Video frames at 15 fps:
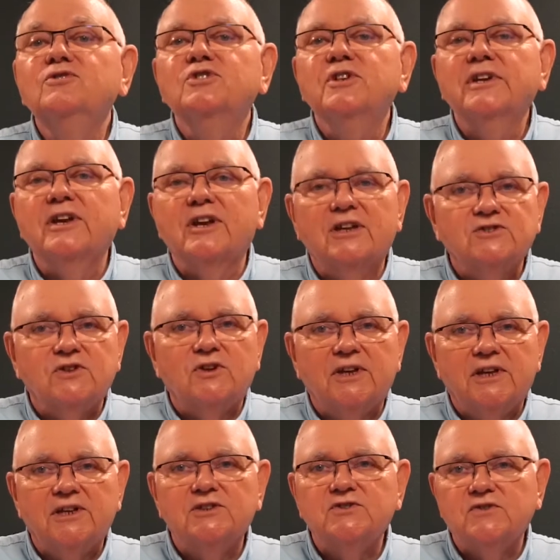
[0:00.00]
the electrical
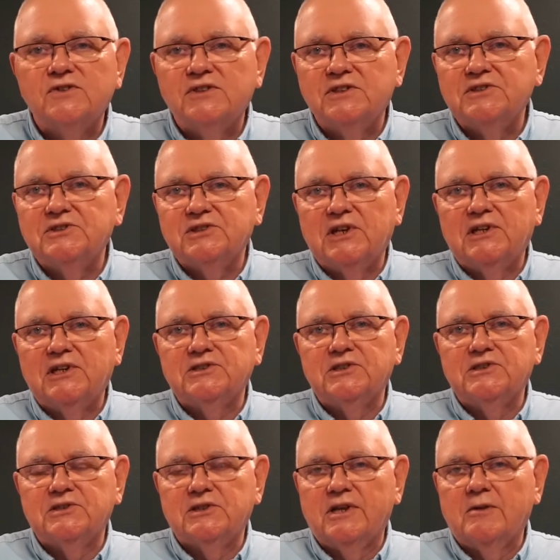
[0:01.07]
industry these days,
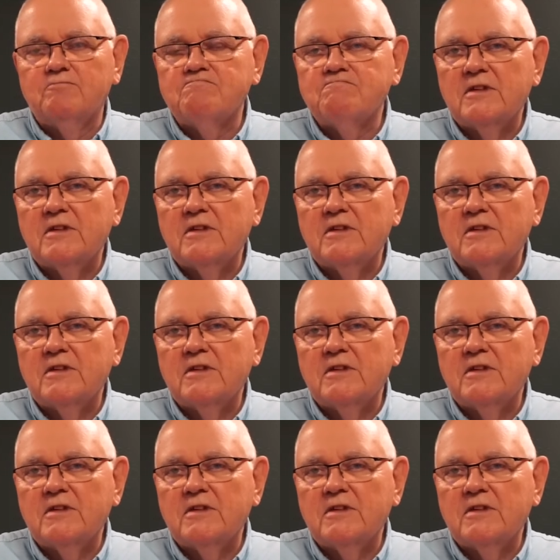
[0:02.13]
isn't it?